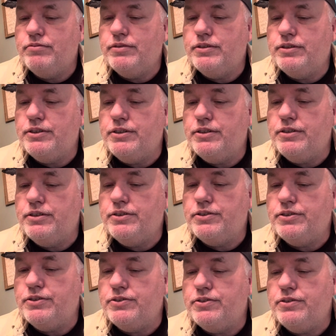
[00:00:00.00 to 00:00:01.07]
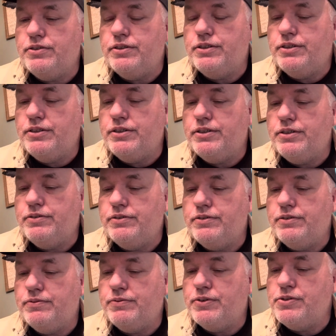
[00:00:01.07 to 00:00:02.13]
this is the
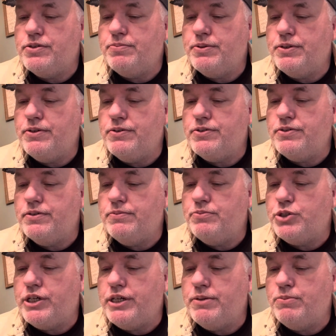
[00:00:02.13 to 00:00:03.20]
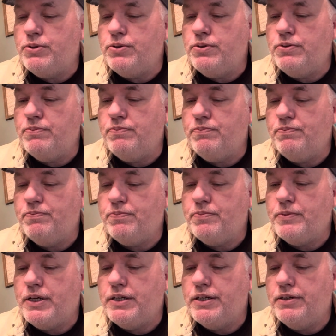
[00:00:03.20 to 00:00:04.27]
first appearance of Chamber
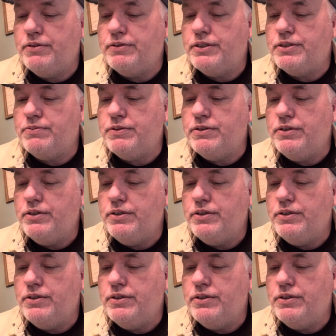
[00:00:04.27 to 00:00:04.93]
on this one.